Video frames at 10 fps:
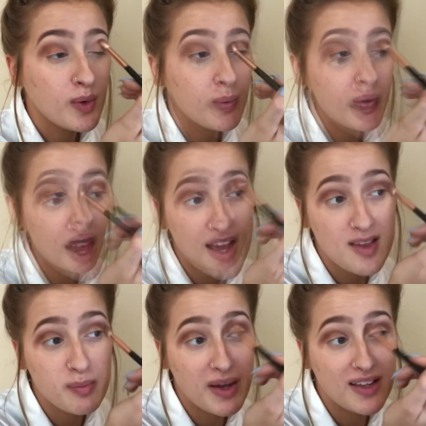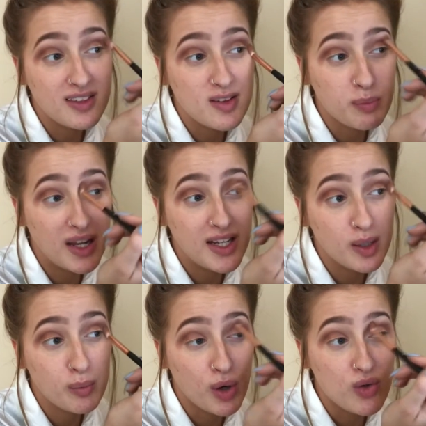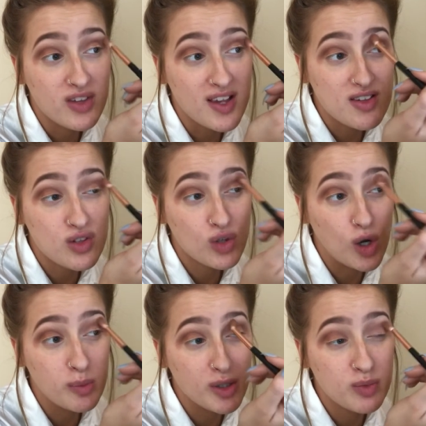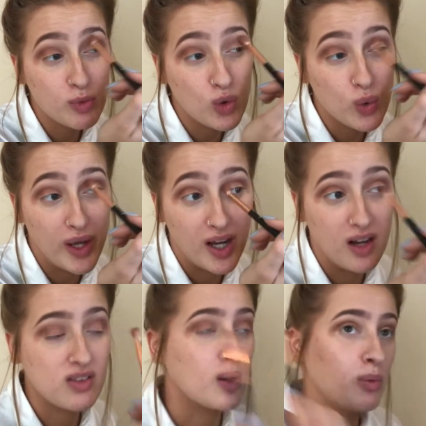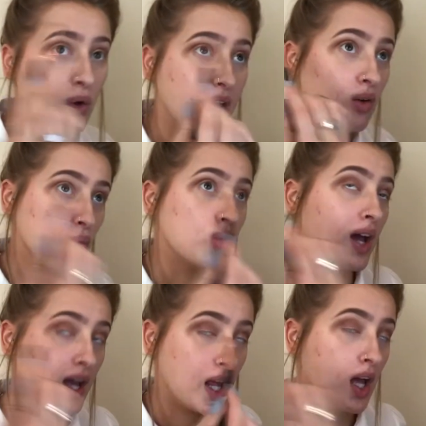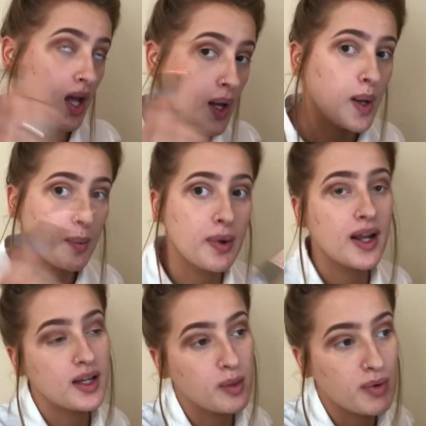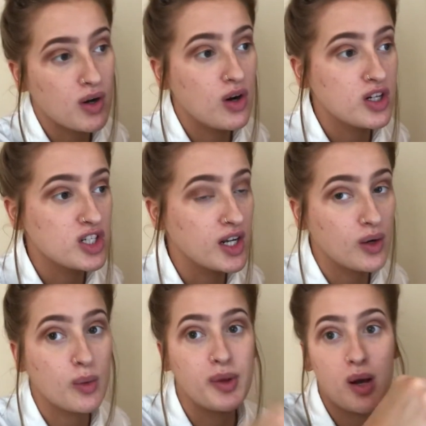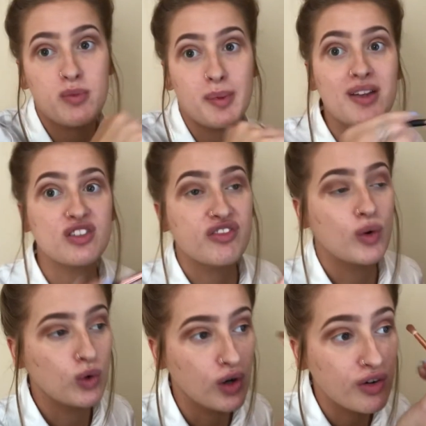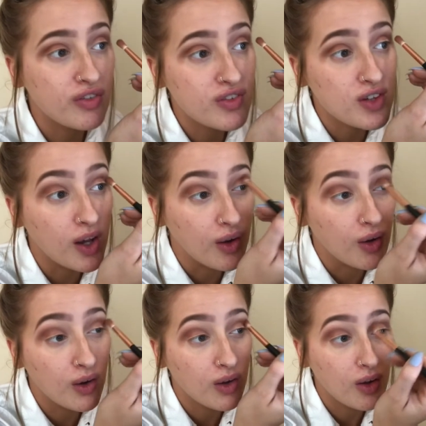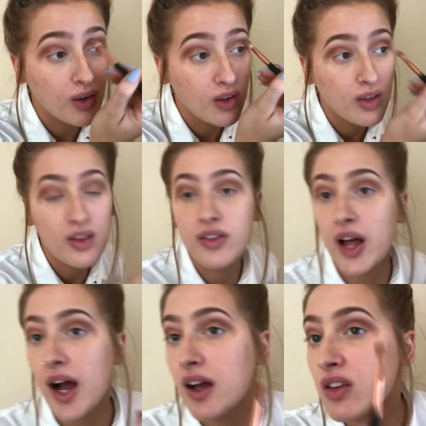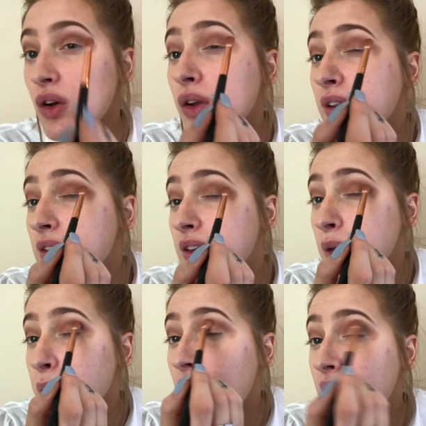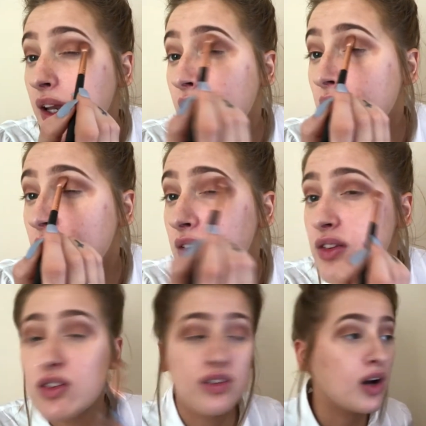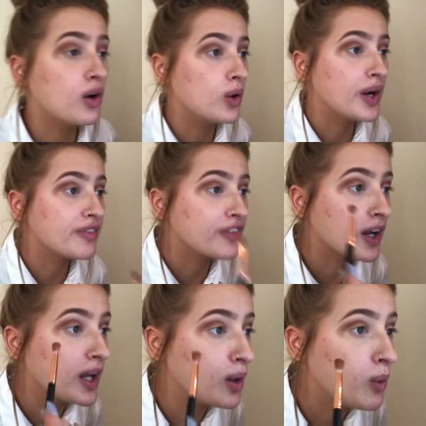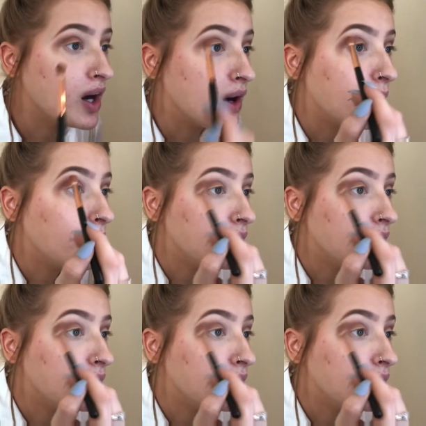We are has made this blending process so much more quicker, so I'm not here all day blending my eyeshadow and my arm's about to fall off, so that has honestly blended so freaking well.